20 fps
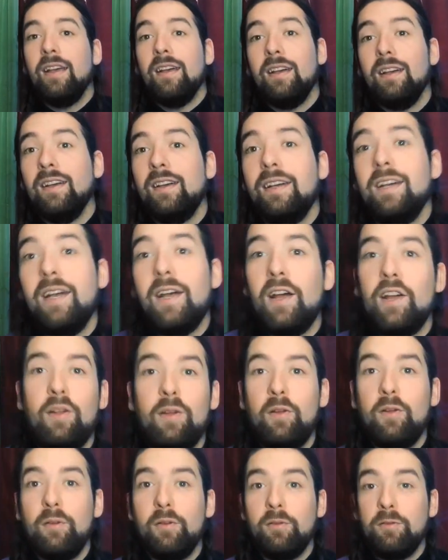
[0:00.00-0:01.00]

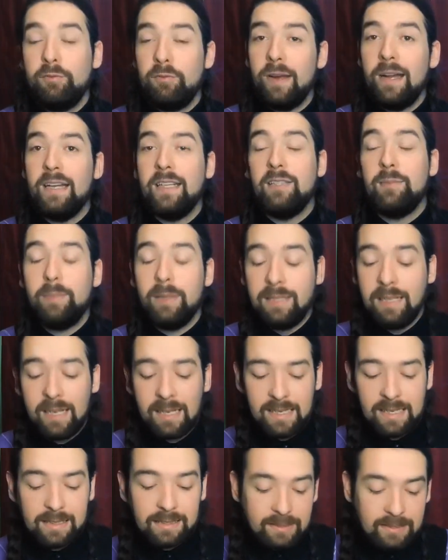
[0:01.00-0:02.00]
Right, but
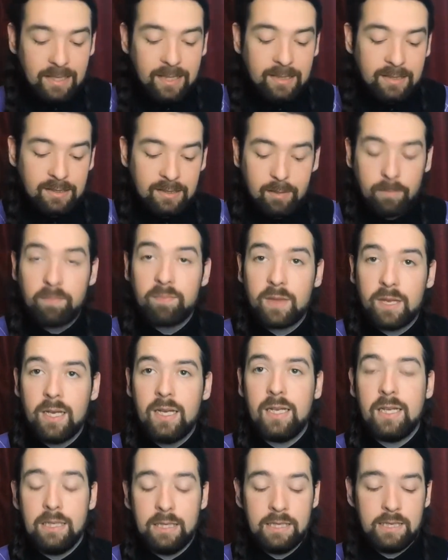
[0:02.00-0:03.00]
like I said
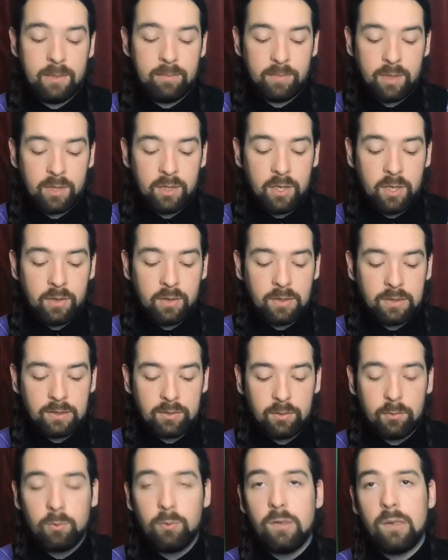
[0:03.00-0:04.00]
earlier,
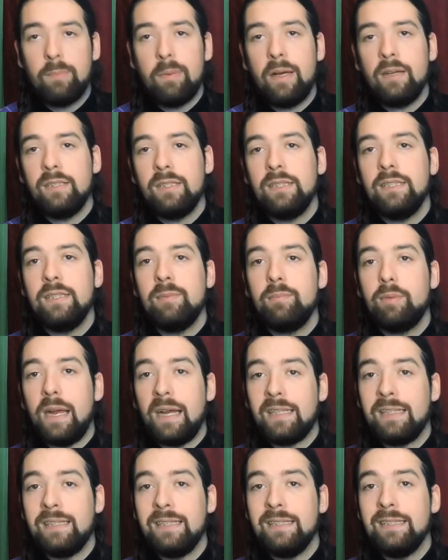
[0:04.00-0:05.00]
it's all about in the
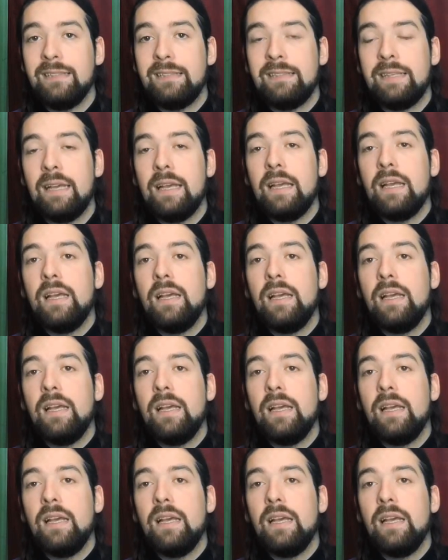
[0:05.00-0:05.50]
practice.